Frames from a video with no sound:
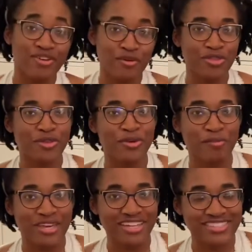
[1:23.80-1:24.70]
within your
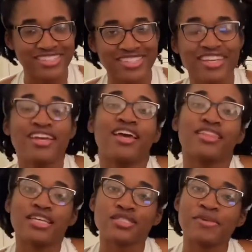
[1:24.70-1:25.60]
means.
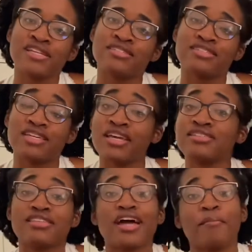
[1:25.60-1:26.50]
This means sticking
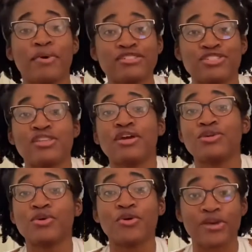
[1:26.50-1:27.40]
to that budget that
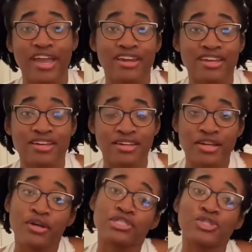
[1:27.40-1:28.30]
you created.
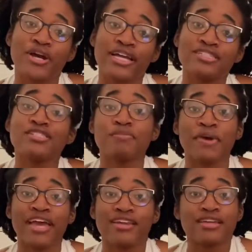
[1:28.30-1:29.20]
Try to
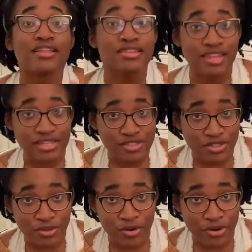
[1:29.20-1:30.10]
spend less
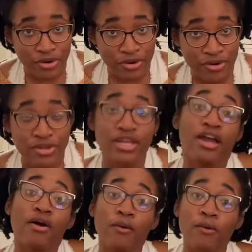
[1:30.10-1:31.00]
than you earn
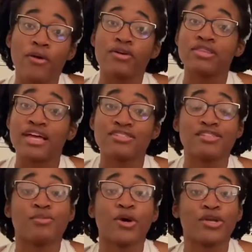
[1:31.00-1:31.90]
or less
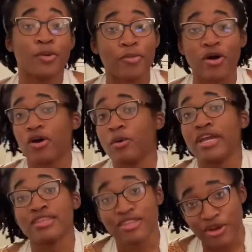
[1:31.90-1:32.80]
than what you're
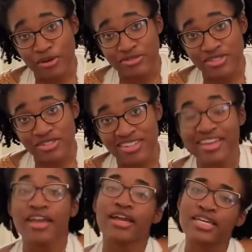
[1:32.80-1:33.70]
borrowing in loans.
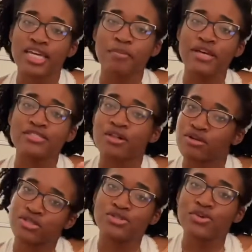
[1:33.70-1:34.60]
Keep as
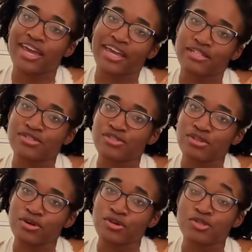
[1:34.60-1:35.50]
close as you can to
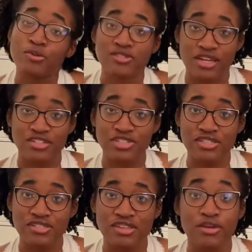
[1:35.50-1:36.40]
those
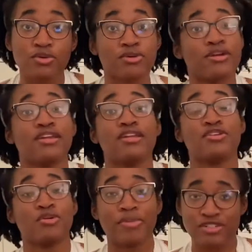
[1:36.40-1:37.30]
percentages that you created
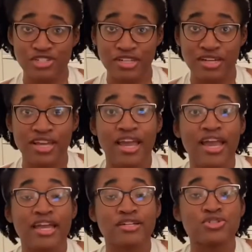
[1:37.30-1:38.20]
in your budget
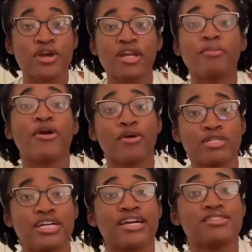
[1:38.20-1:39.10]
and try to
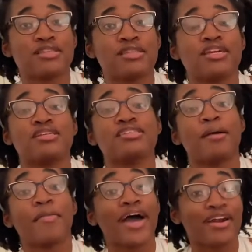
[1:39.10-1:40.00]
prioritize the things
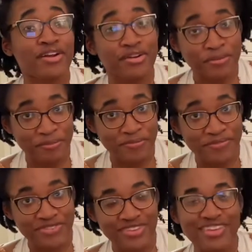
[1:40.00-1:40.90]
that matter.
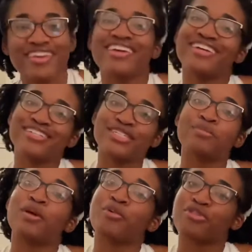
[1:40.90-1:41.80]
Tip
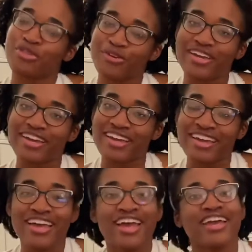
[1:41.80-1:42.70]
number 3
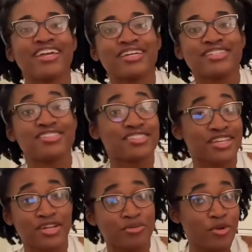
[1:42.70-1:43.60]
is to
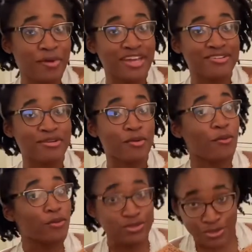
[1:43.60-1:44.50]
get a roommate
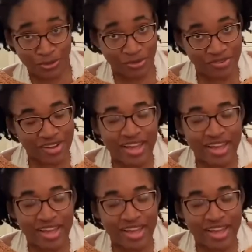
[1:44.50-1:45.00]
or 2.